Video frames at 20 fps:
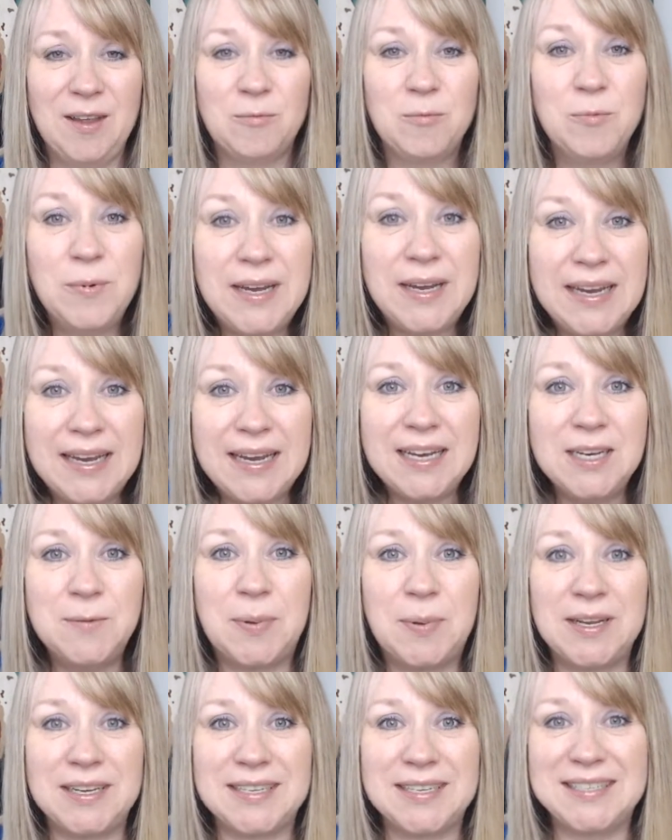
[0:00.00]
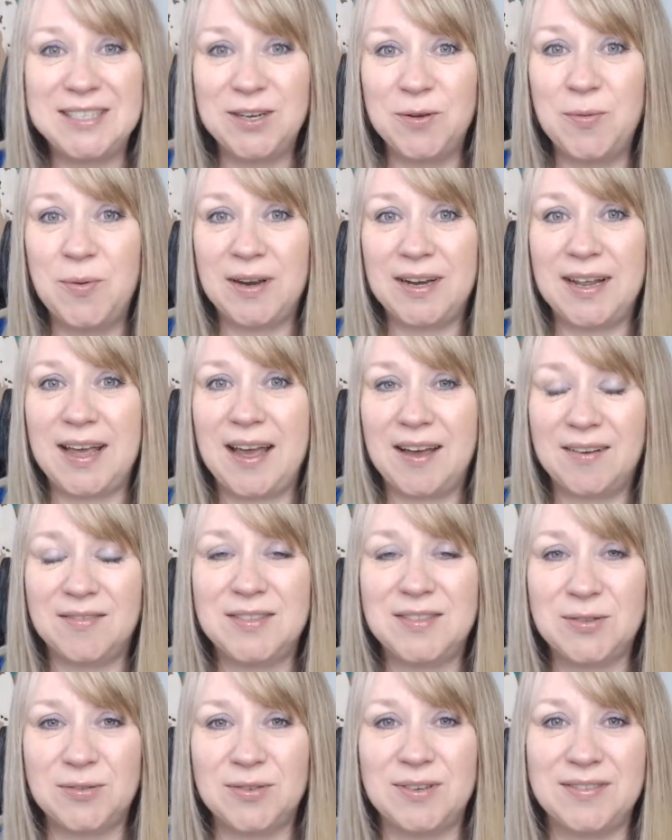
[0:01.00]
read, but you still want to
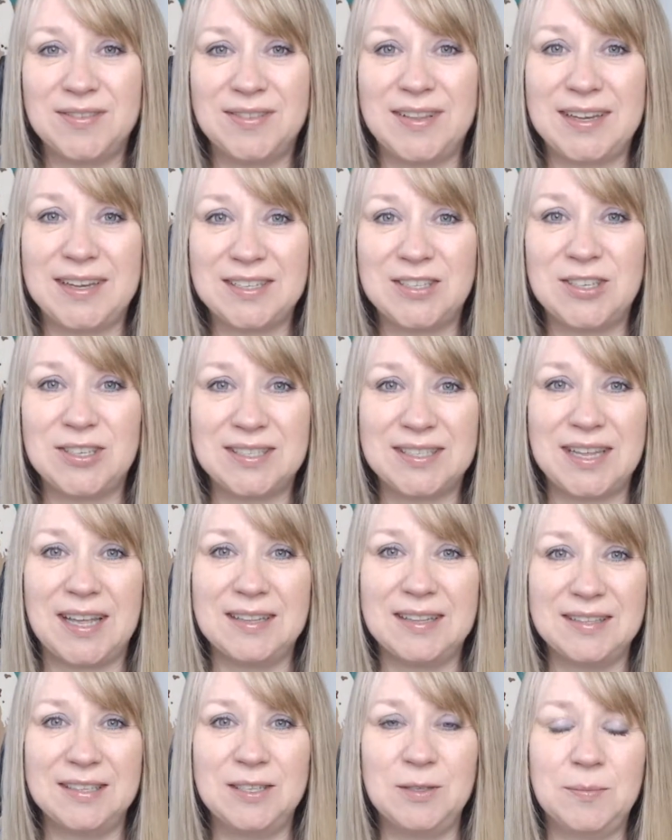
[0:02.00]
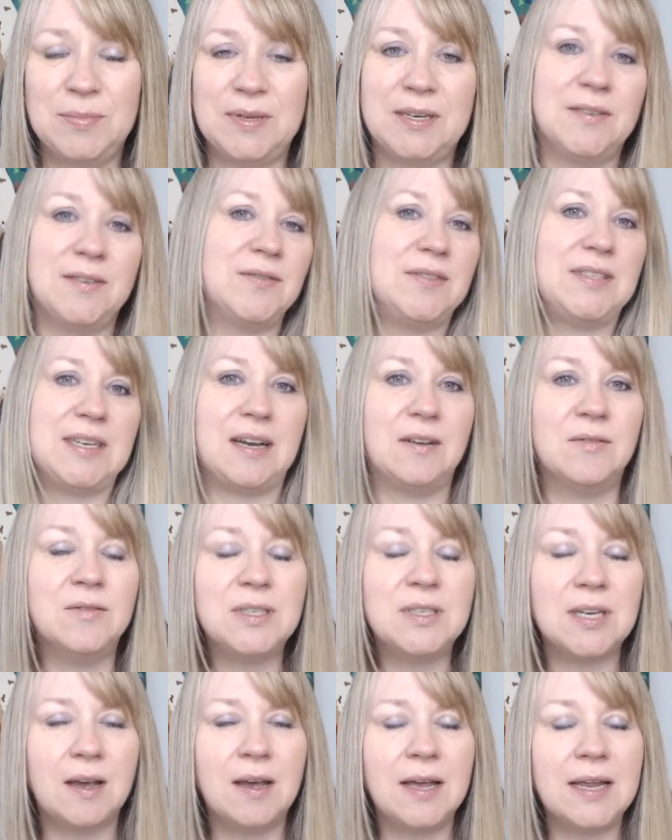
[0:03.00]
have sort of like just that little bit of
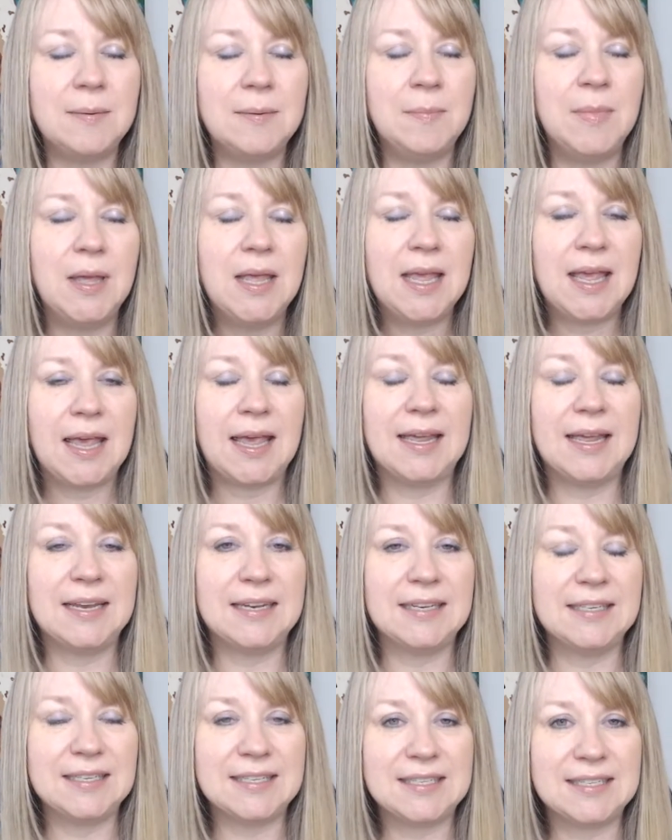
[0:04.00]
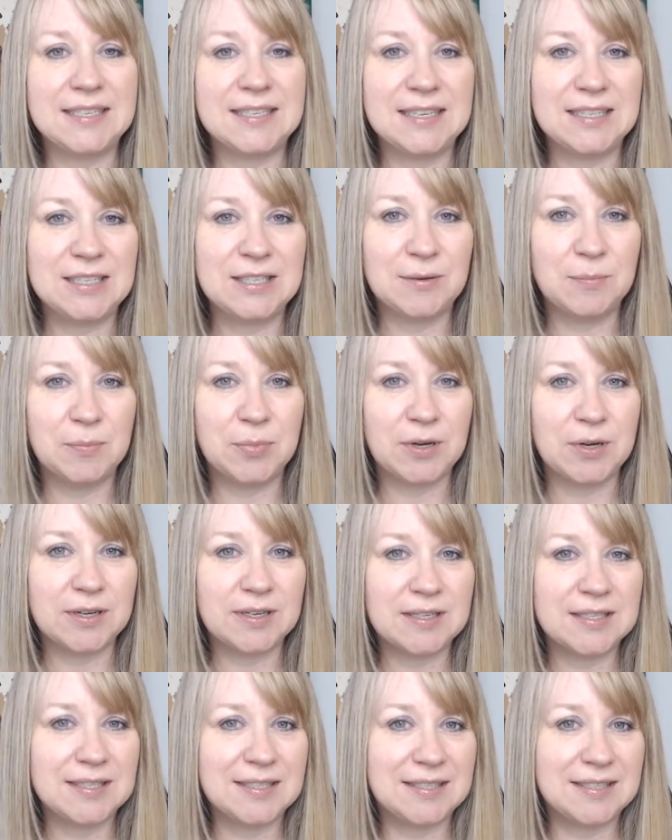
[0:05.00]
downtime, and listening to
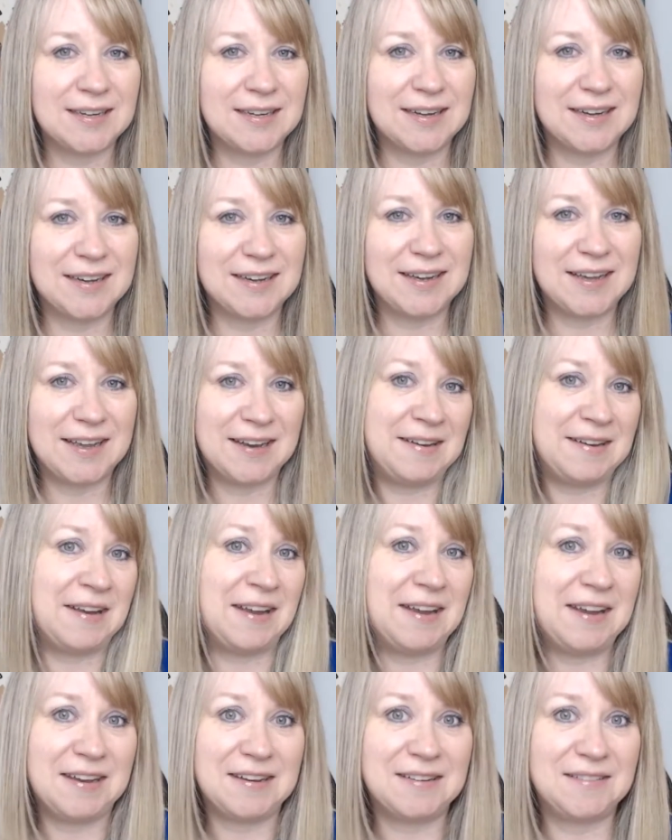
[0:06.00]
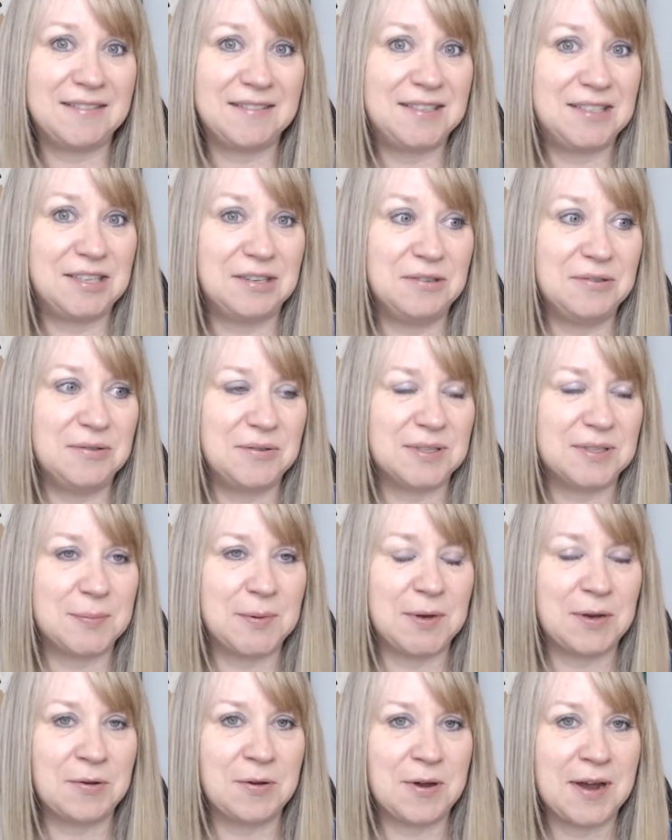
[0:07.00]
books at night too has
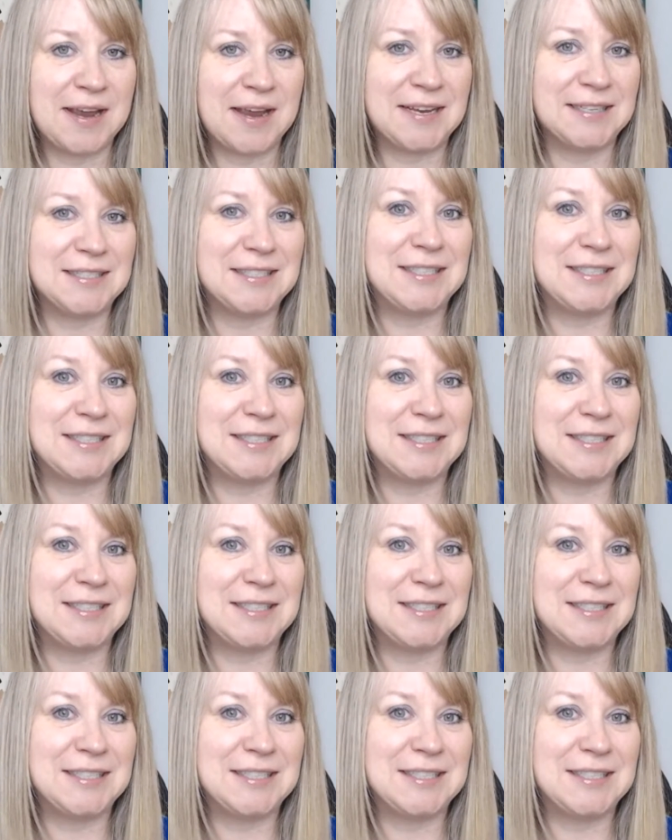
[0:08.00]
been great.